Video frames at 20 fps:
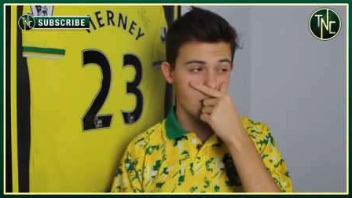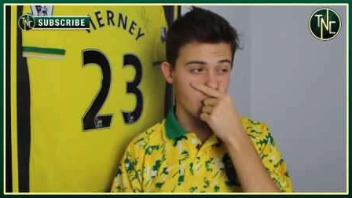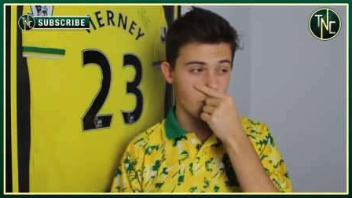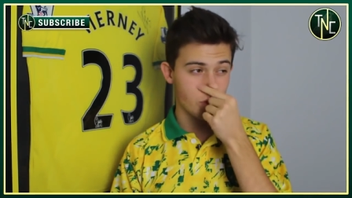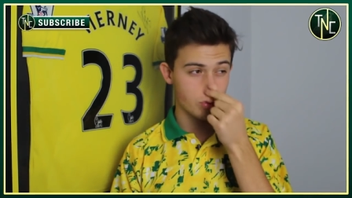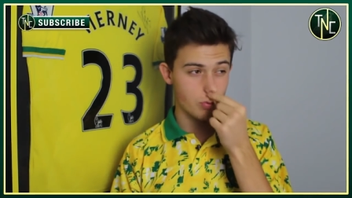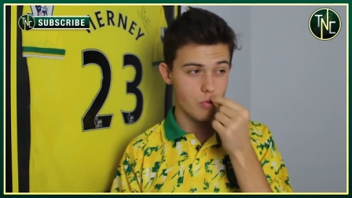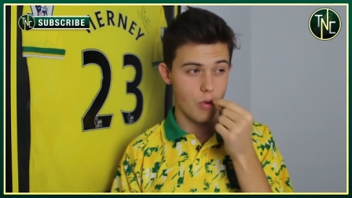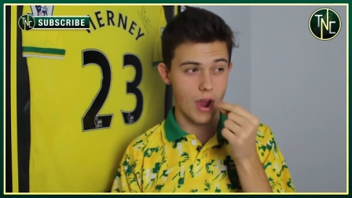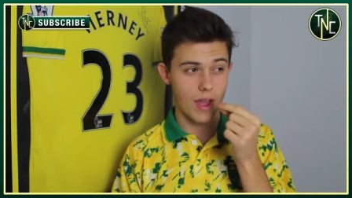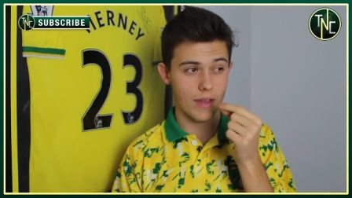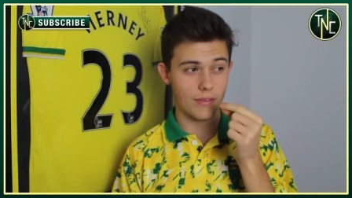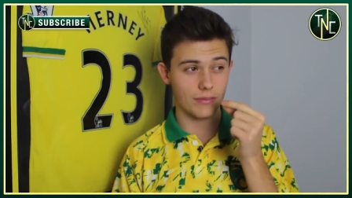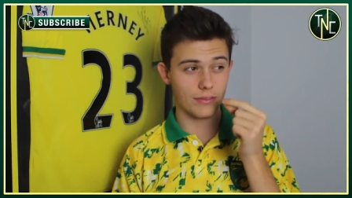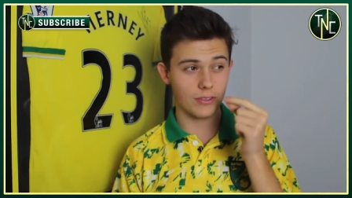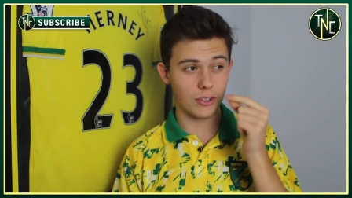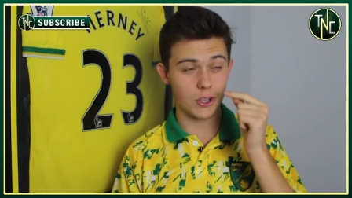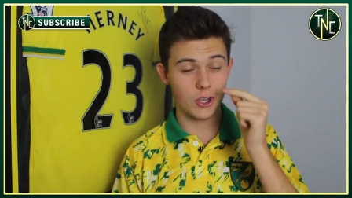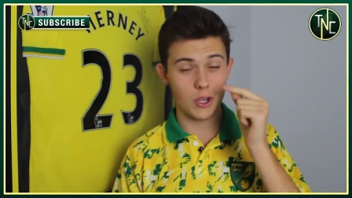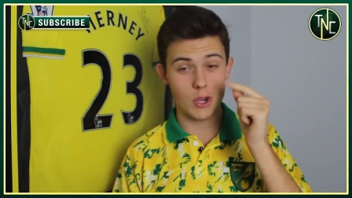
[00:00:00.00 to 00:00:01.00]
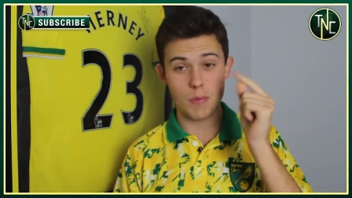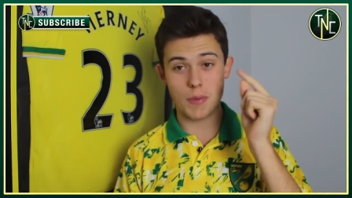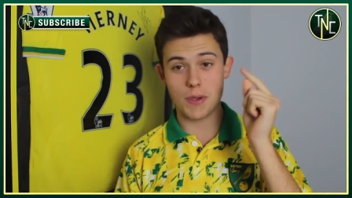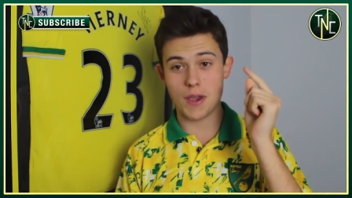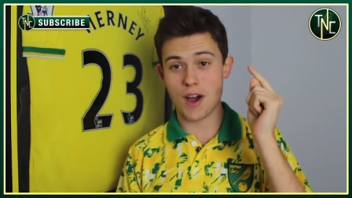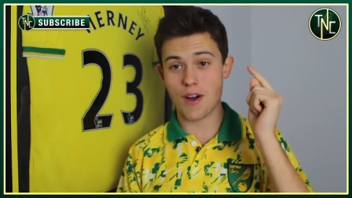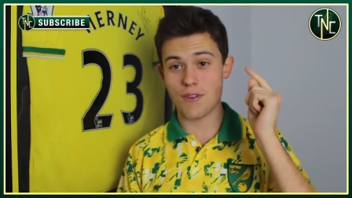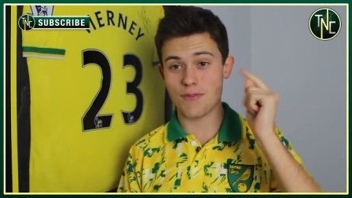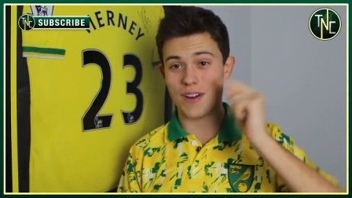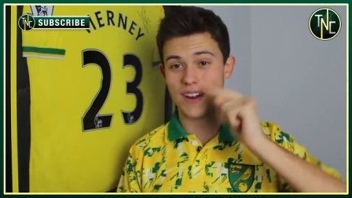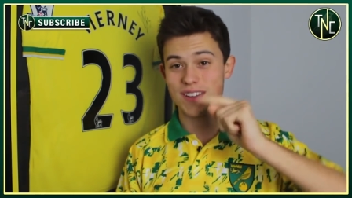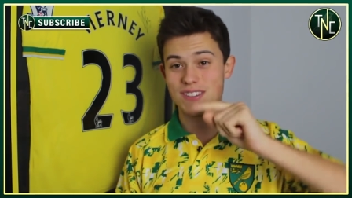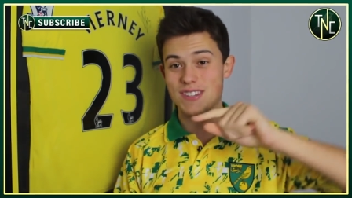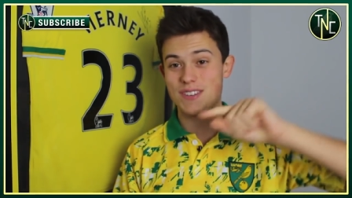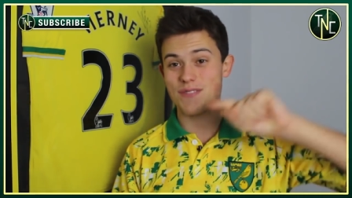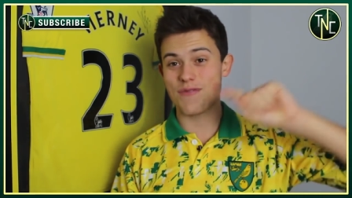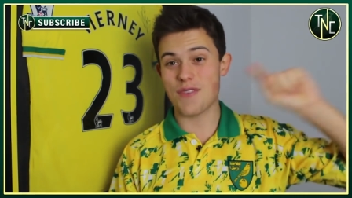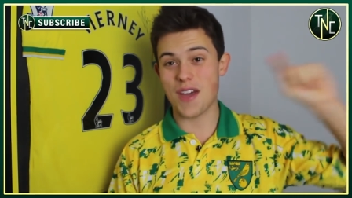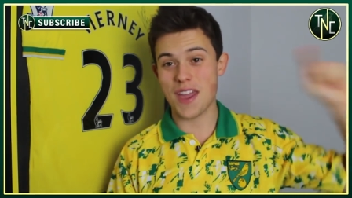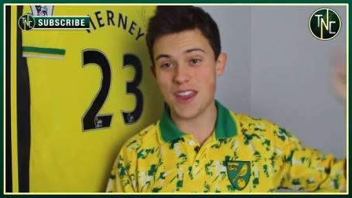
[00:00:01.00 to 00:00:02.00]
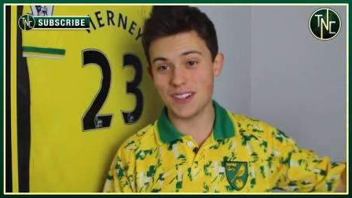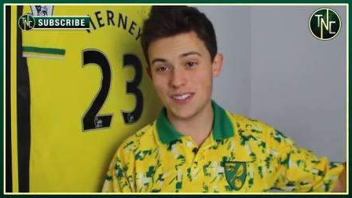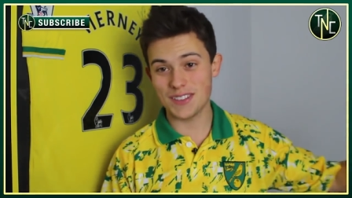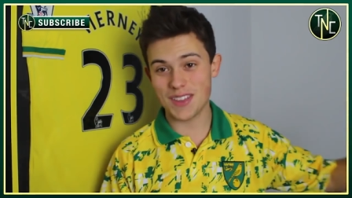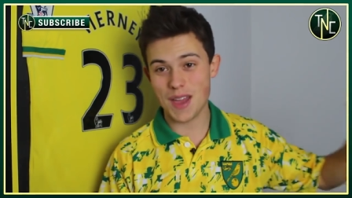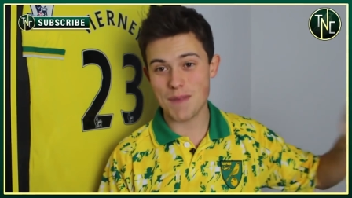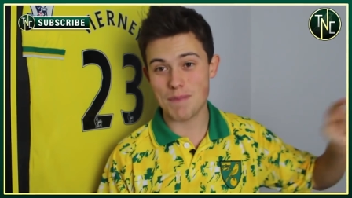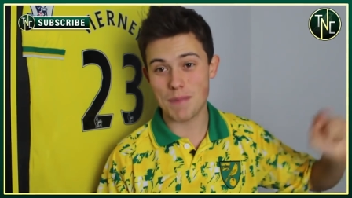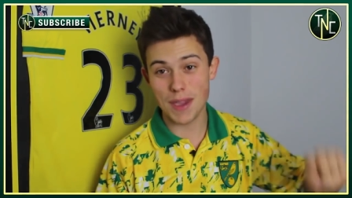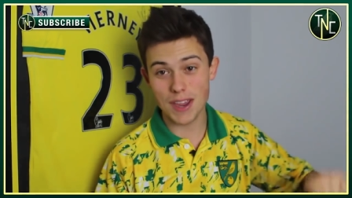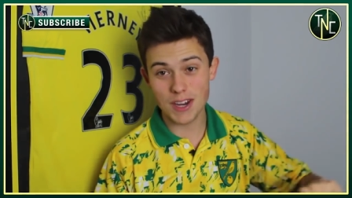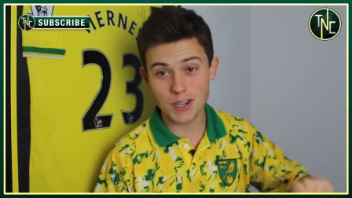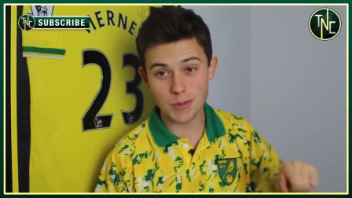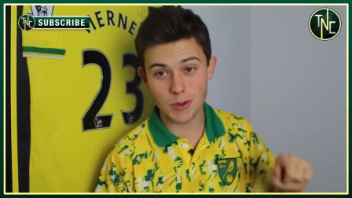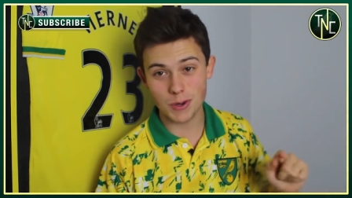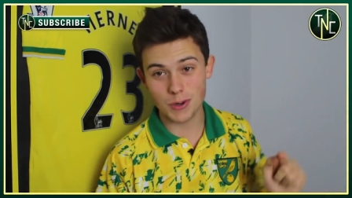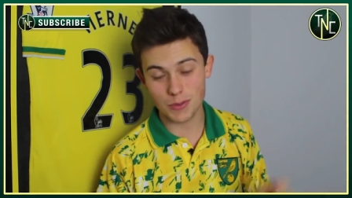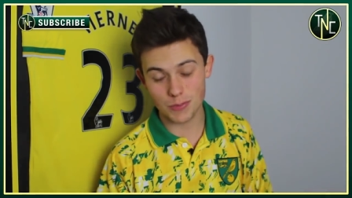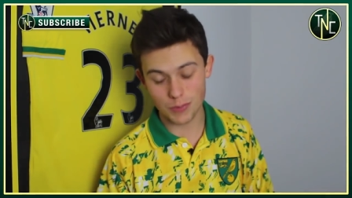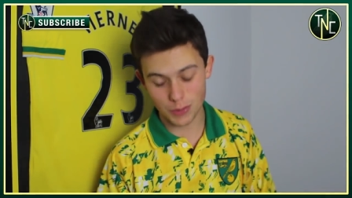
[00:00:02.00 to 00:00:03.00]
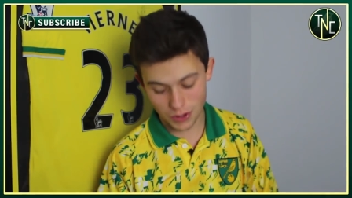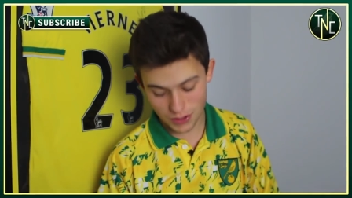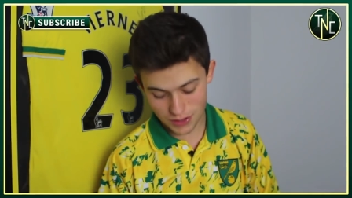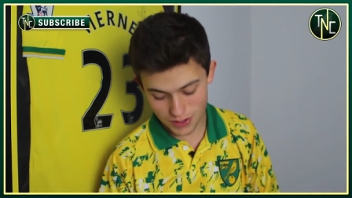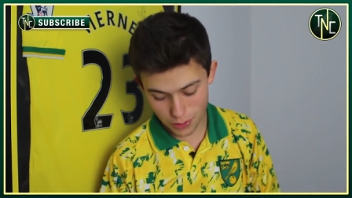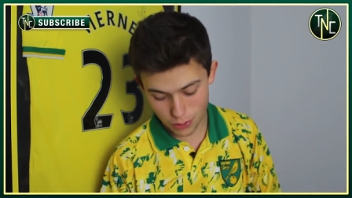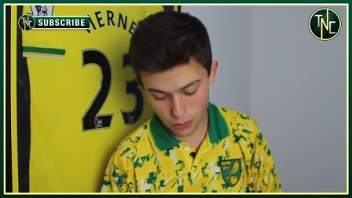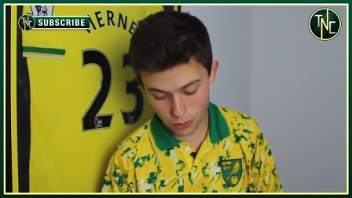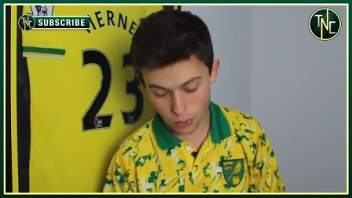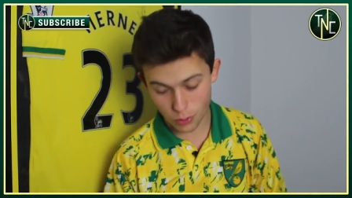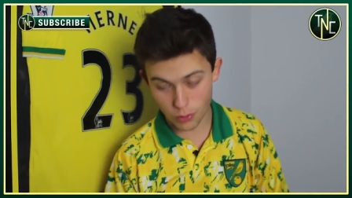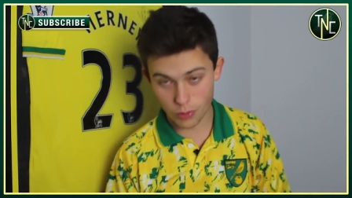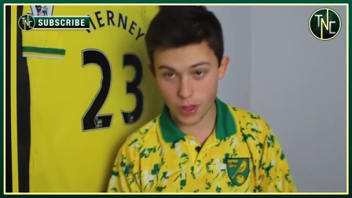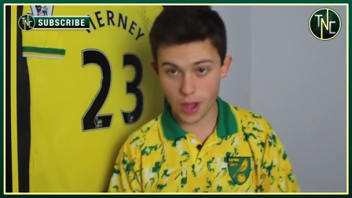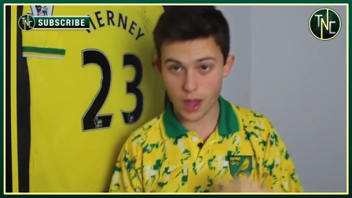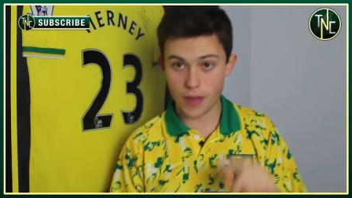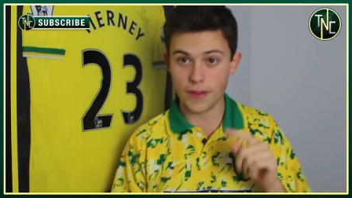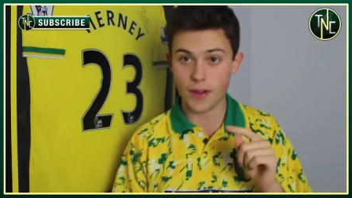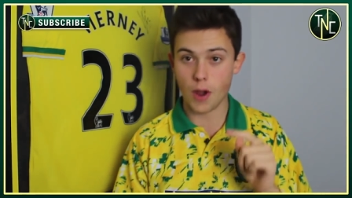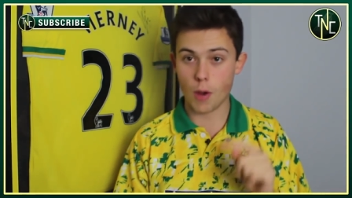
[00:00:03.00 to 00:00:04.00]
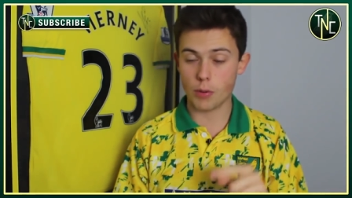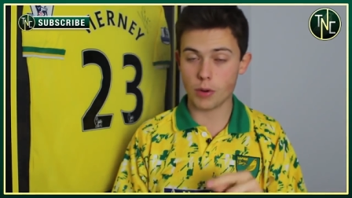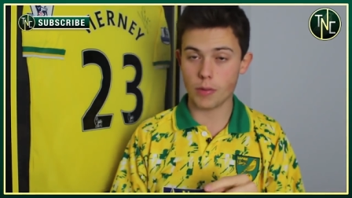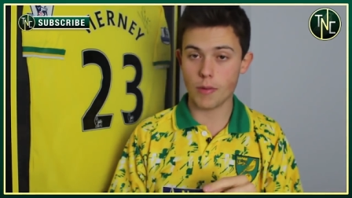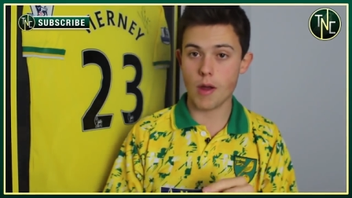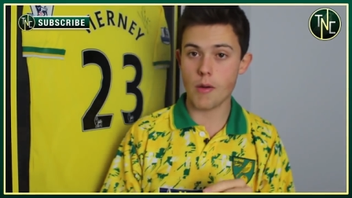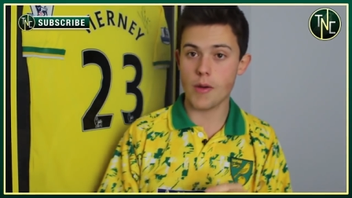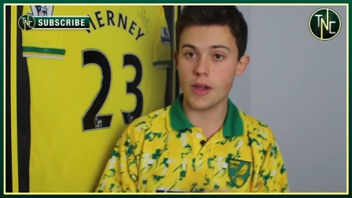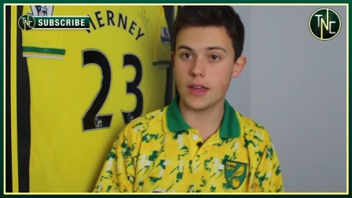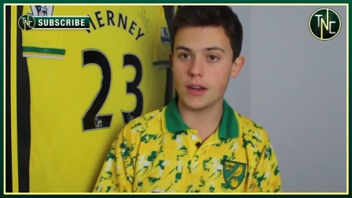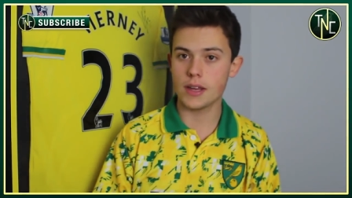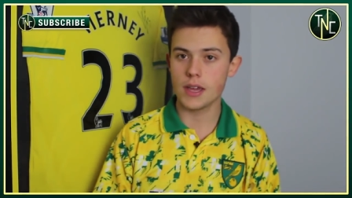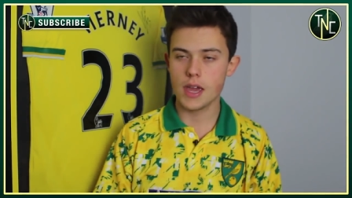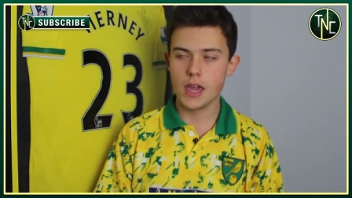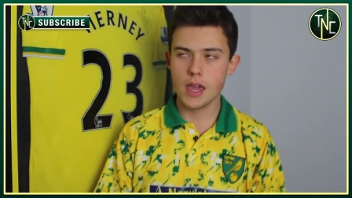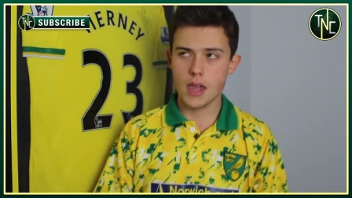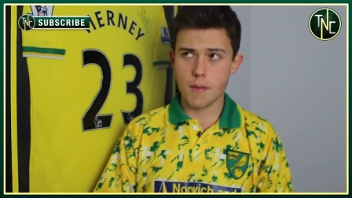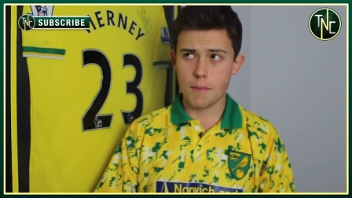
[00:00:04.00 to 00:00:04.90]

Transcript: It was when QPR fans invaded their pitch because they thought they got promoted.